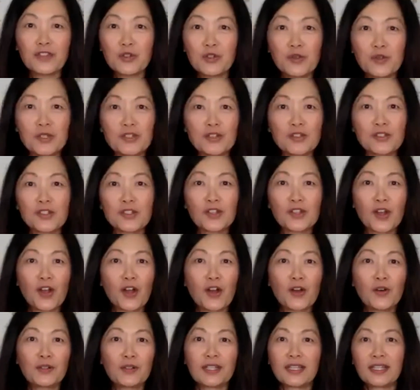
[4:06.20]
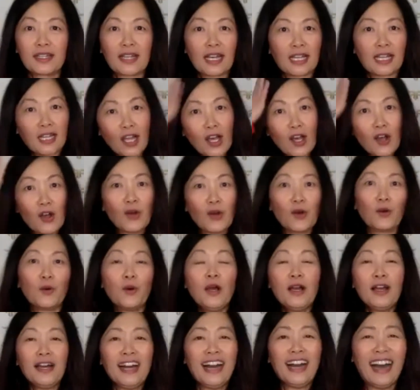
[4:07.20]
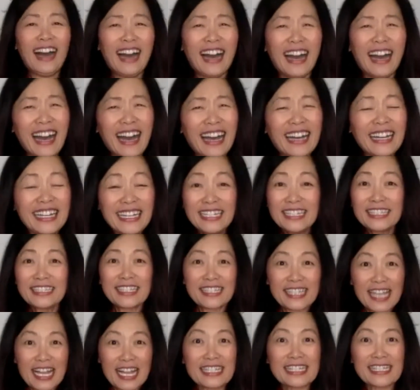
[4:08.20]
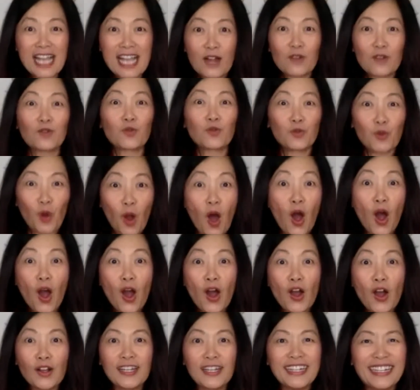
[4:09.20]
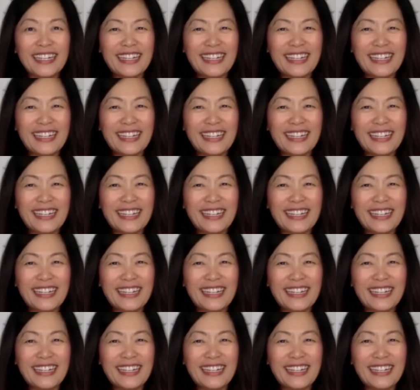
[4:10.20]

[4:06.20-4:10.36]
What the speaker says: few years ago? Like, hello, does that sound wrong?